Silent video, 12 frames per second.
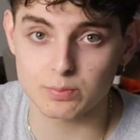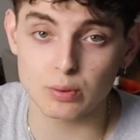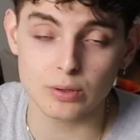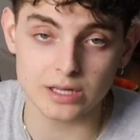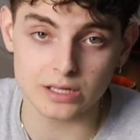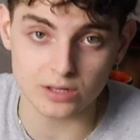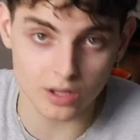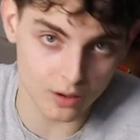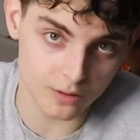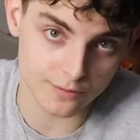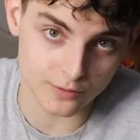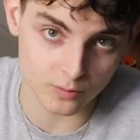pretty
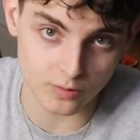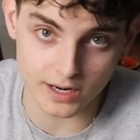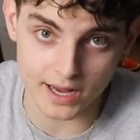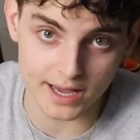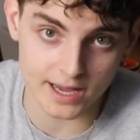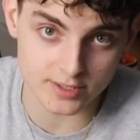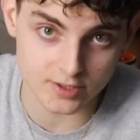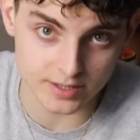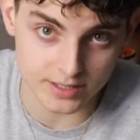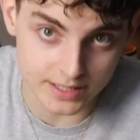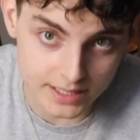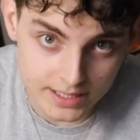low for what I
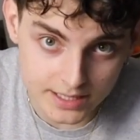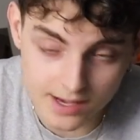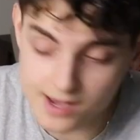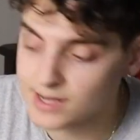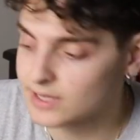actually need.